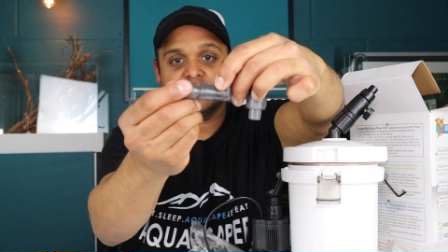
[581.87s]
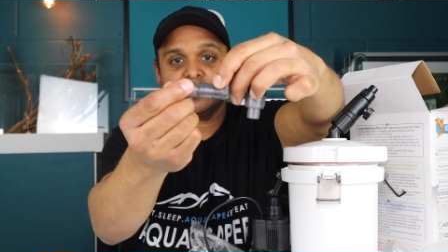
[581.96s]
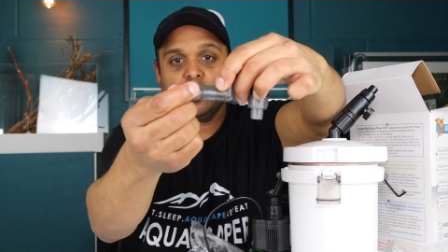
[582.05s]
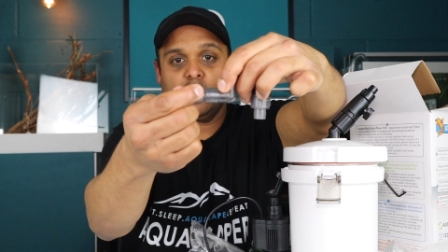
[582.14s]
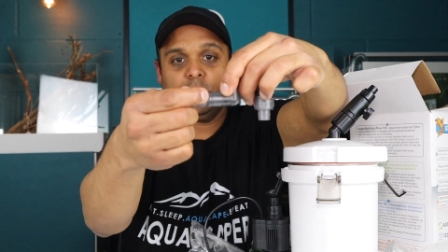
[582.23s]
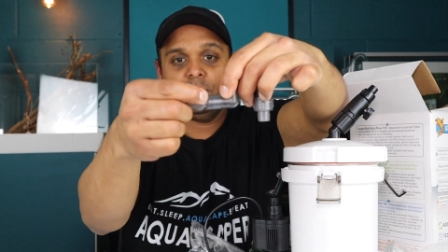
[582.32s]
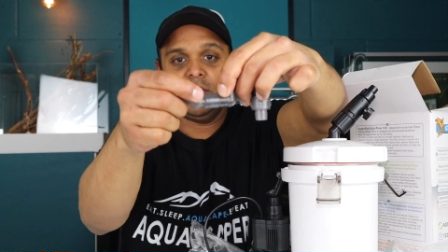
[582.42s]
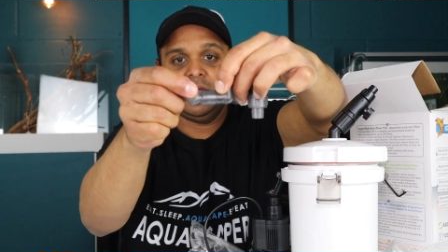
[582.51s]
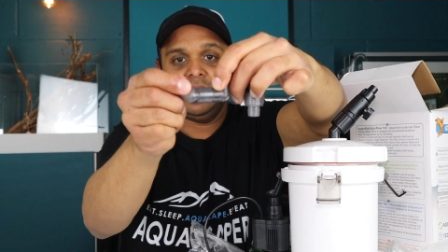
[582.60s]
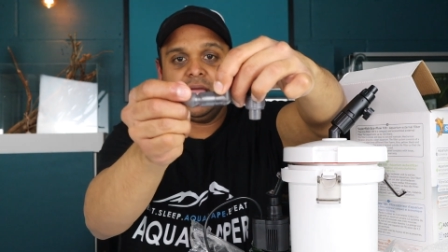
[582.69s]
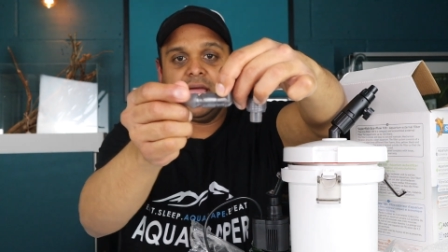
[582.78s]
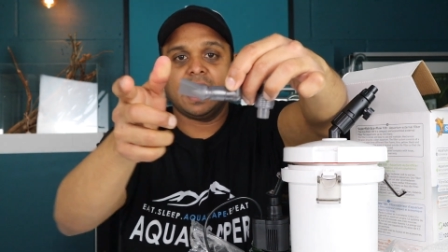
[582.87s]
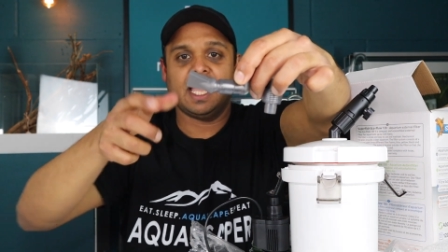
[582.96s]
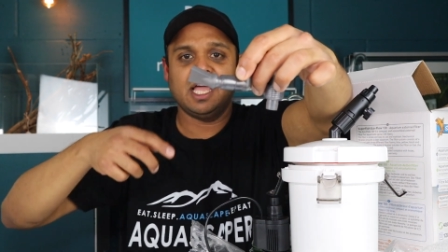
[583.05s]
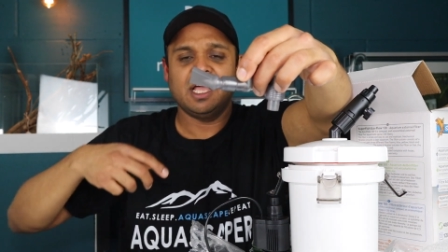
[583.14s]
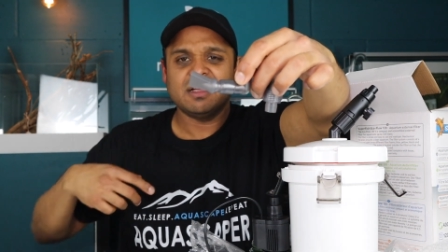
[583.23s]
So yeah,
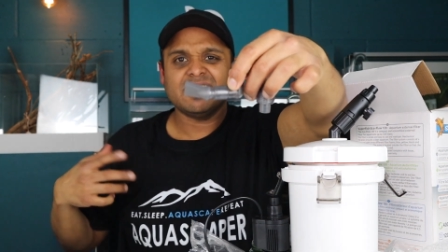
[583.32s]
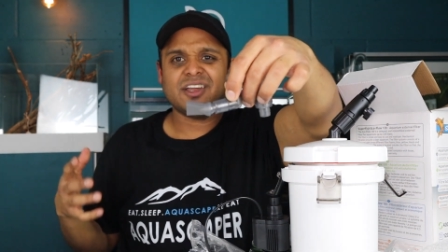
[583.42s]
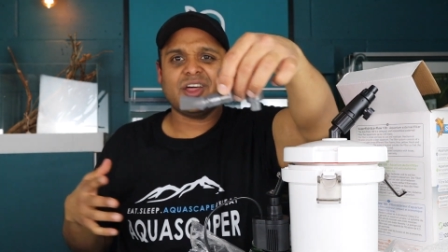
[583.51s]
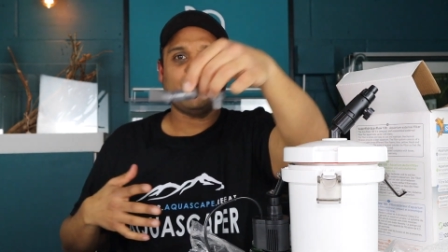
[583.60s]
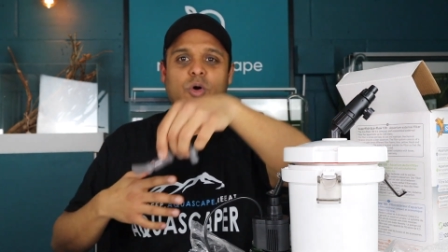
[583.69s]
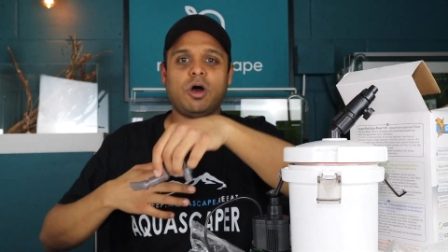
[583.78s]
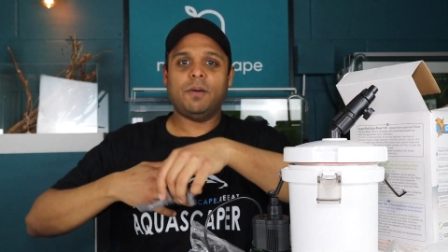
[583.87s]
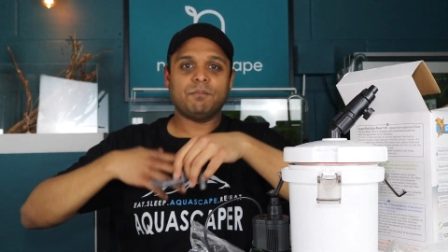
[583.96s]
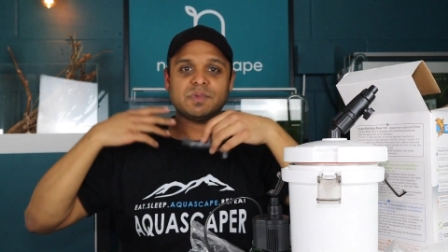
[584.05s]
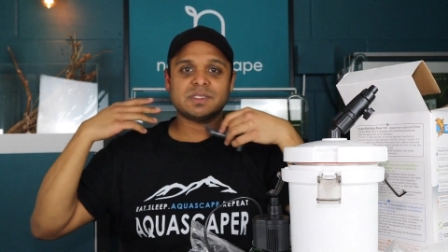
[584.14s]
you know what?